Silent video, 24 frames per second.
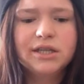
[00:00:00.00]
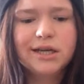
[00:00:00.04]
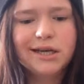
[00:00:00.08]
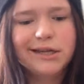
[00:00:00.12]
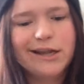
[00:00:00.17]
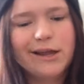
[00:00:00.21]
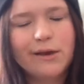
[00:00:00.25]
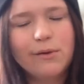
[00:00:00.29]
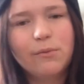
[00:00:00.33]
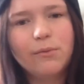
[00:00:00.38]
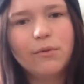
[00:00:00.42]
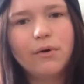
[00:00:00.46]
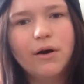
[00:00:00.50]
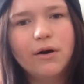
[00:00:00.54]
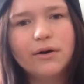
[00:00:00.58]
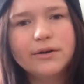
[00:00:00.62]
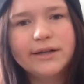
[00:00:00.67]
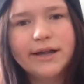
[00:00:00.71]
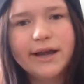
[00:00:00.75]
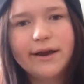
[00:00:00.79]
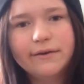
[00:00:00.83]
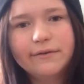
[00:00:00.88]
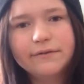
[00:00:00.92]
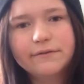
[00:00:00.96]
And they
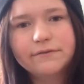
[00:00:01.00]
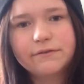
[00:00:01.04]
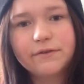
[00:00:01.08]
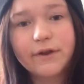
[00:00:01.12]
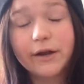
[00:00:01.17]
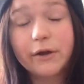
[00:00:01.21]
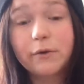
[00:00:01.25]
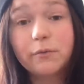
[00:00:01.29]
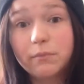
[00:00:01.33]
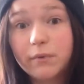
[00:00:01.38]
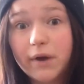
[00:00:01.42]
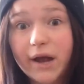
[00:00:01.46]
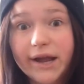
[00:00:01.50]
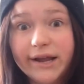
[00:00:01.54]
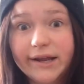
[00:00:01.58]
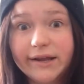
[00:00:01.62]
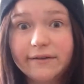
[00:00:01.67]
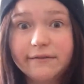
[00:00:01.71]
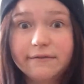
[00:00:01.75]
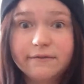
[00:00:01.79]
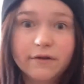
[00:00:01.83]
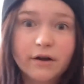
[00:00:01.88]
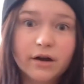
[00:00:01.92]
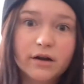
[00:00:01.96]
walked out right
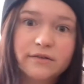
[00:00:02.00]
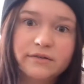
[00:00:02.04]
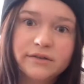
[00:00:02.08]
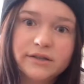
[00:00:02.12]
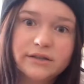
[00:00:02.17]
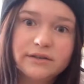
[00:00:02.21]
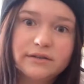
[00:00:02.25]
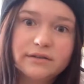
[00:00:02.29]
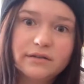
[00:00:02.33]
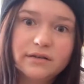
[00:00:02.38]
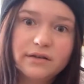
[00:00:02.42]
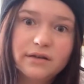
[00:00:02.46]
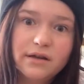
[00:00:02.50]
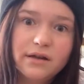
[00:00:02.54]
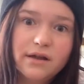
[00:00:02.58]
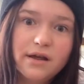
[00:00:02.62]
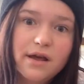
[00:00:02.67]
in front of us.